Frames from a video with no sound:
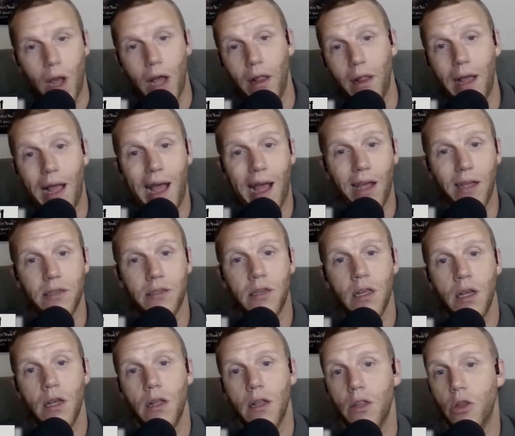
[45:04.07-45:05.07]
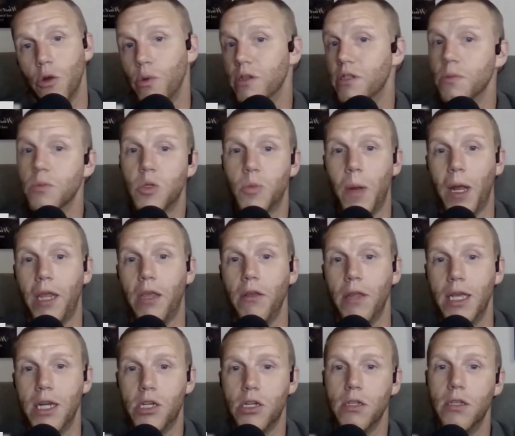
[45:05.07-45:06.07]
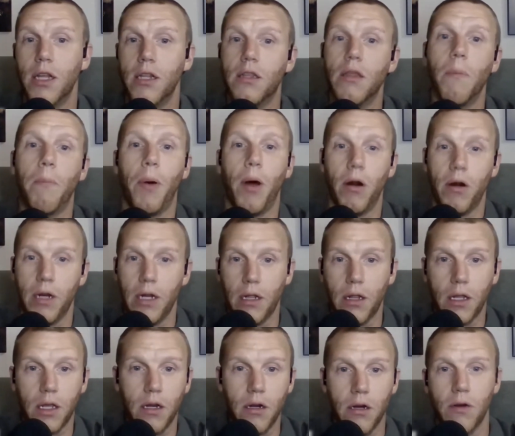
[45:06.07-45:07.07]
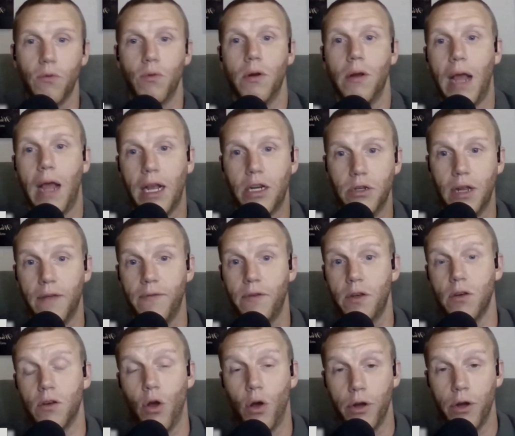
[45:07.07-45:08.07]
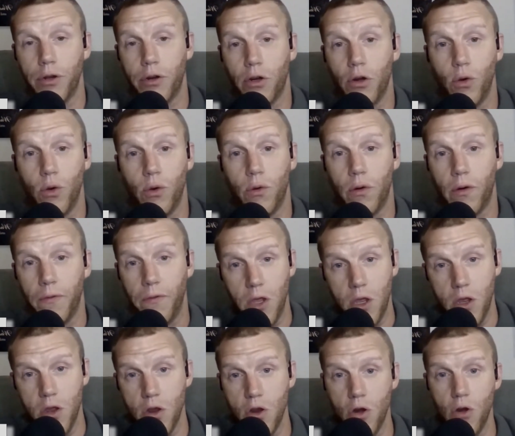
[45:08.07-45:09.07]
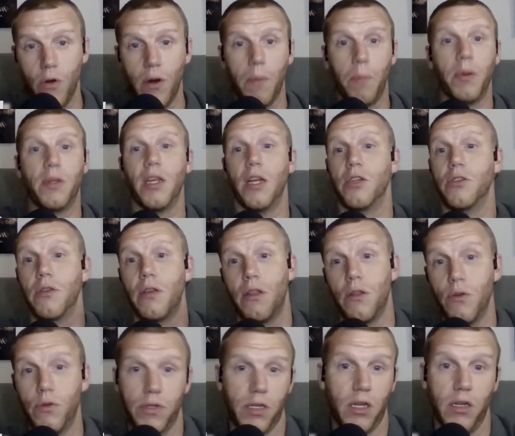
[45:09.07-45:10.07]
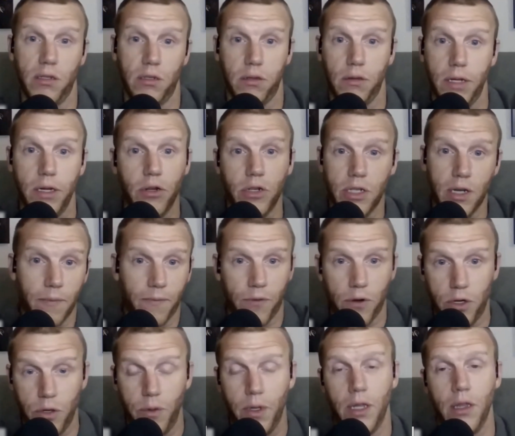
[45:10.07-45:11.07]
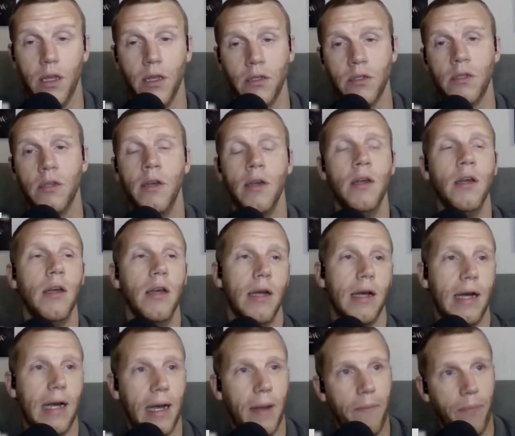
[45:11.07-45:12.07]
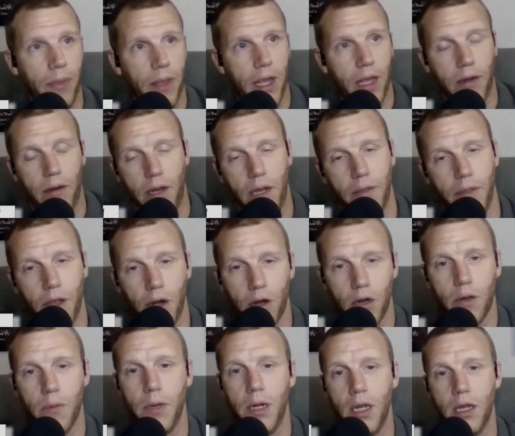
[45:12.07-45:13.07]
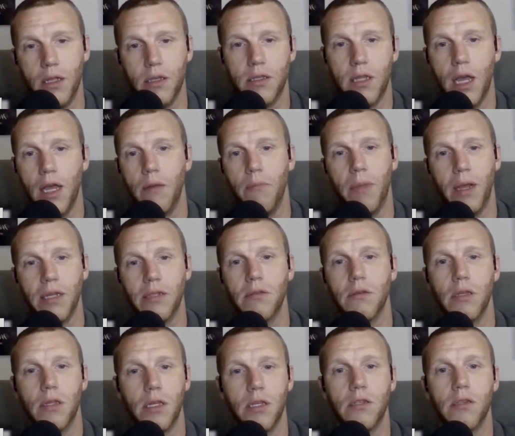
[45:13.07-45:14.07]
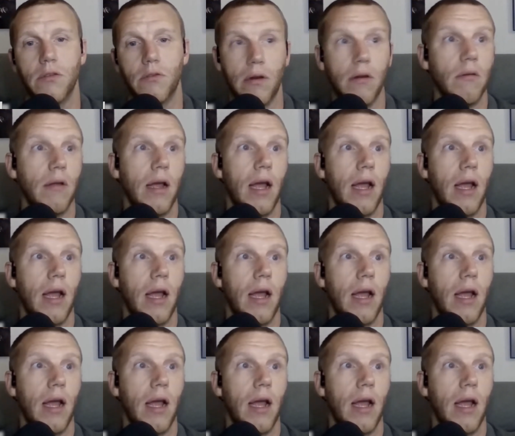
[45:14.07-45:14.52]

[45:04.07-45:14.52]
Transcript: well as there was some speculation that the party leader would actually have to go undergo a review and potentially lose his leadership for doing this. Um, and and the argument is that basically this